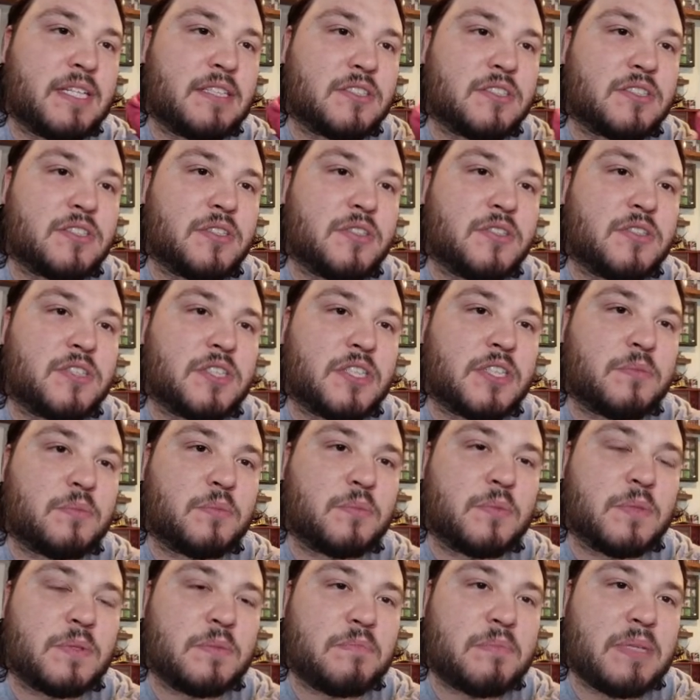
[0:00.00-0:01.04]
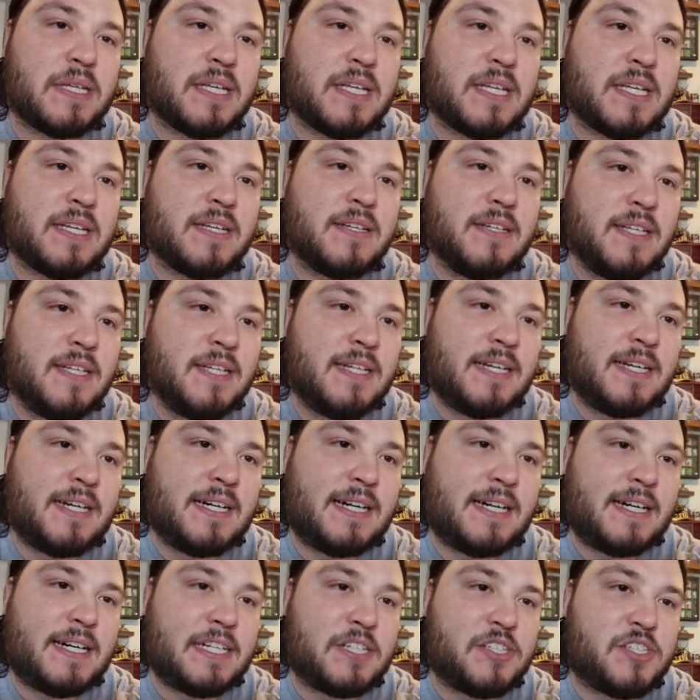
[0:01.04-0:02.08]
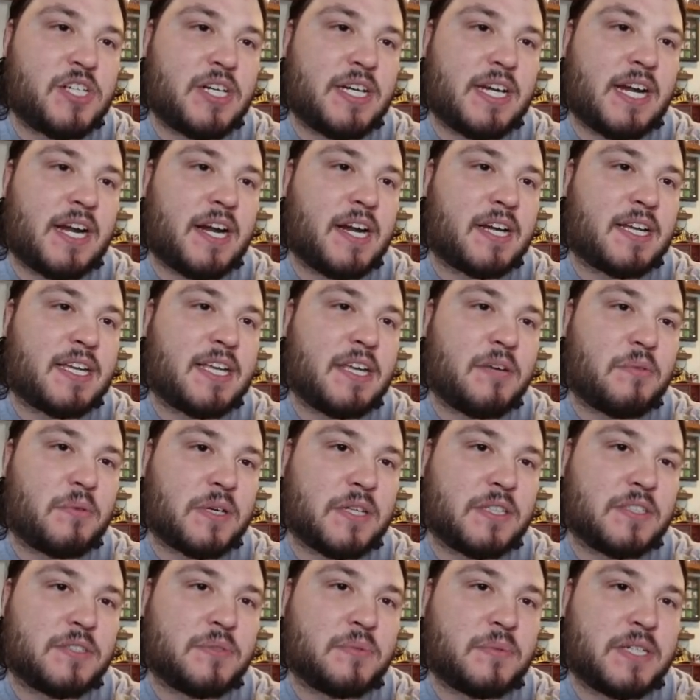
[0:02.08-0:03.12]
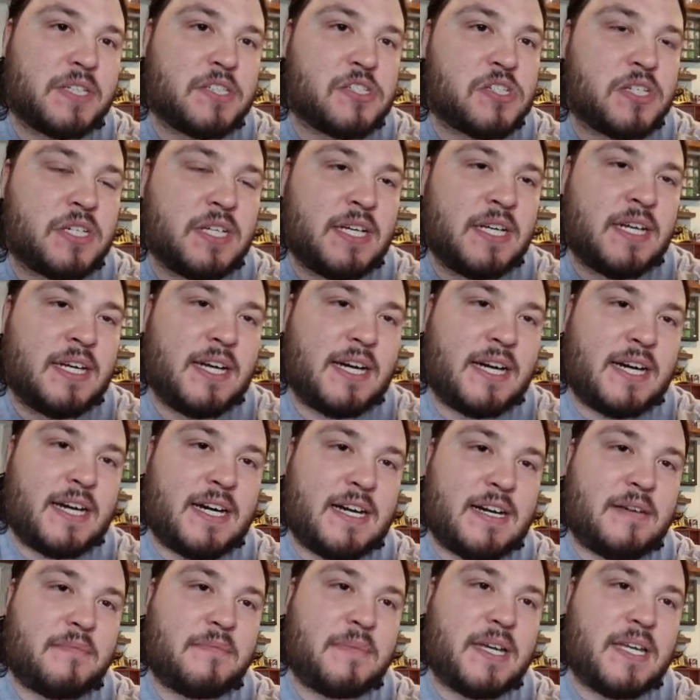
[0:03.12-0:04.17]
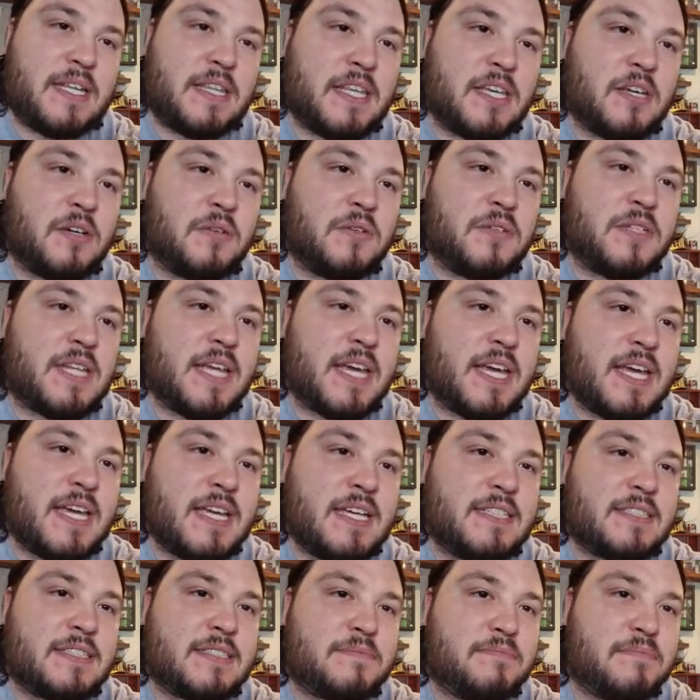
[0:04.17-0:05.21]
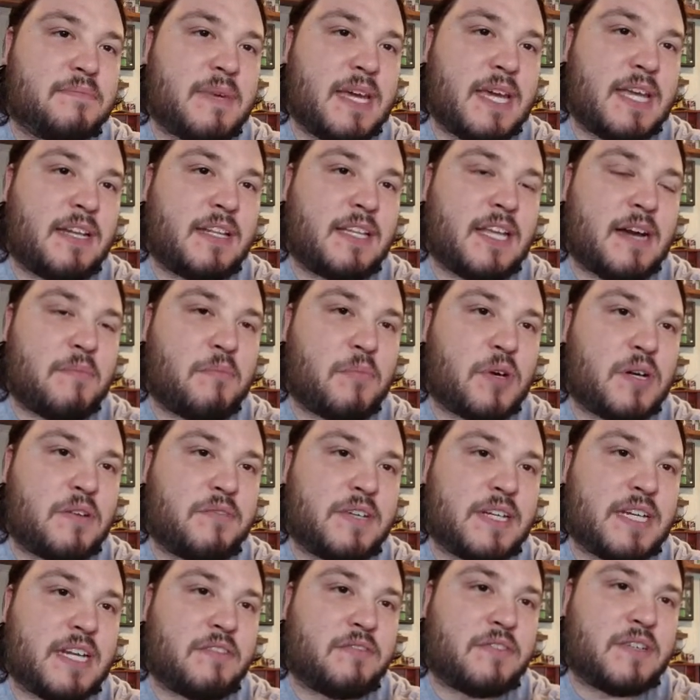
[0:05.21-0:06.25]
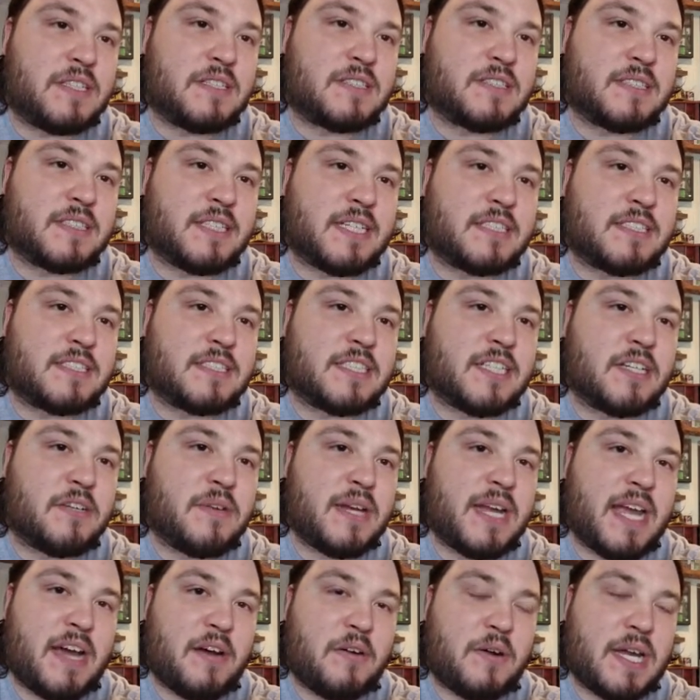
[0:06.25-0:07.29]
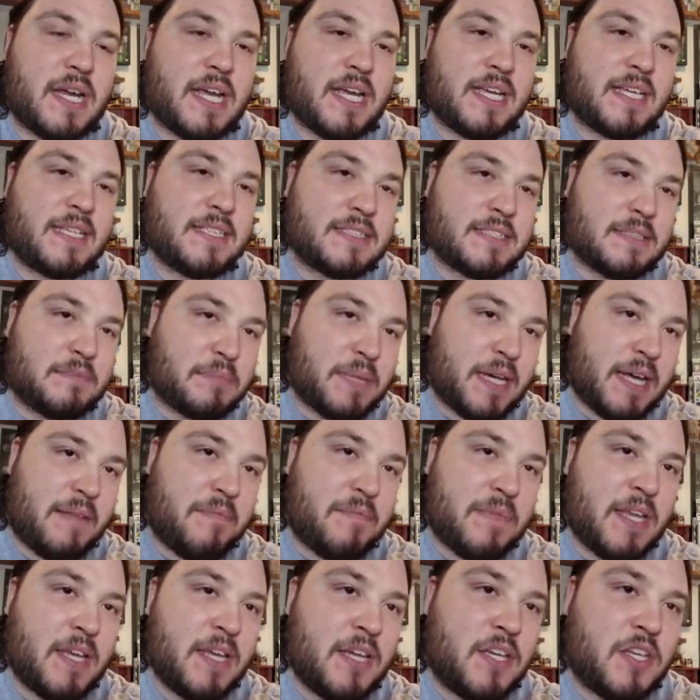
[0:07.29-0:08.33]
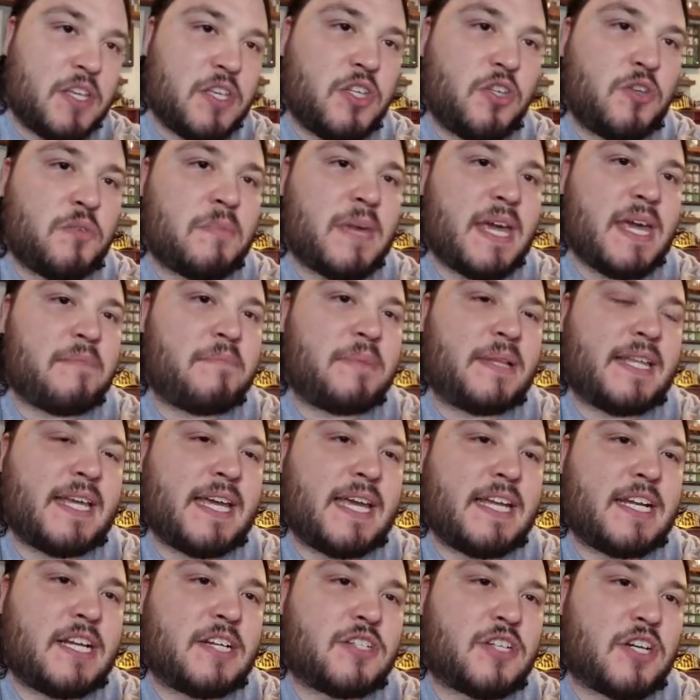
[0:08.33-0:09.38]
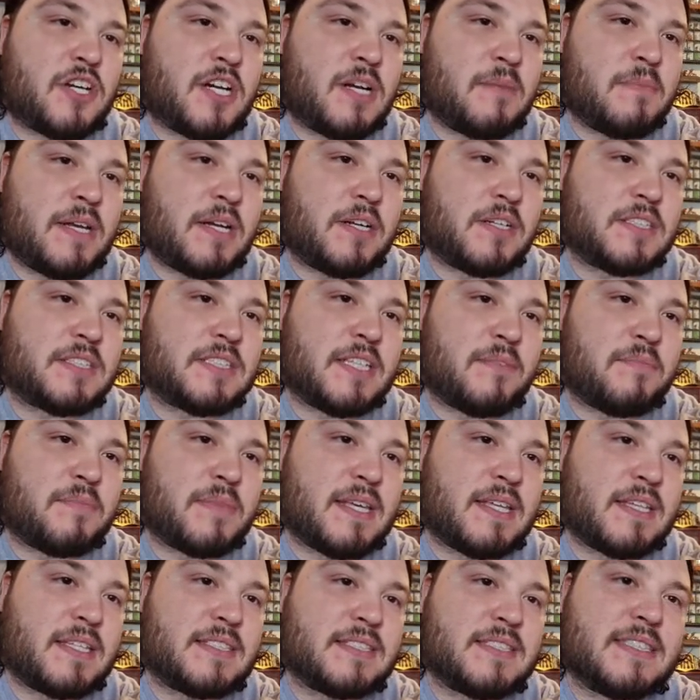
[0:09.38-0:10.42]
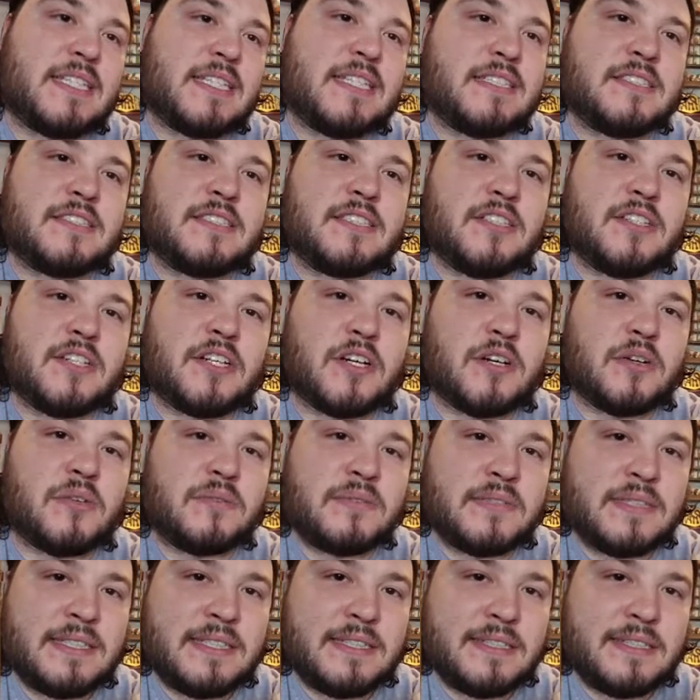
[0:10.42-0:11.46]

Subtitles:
and Soldier would be generic keywords, which in the old days made a lot more of a difference, less so nowadays, but you may play in a tournament or something that says, you know,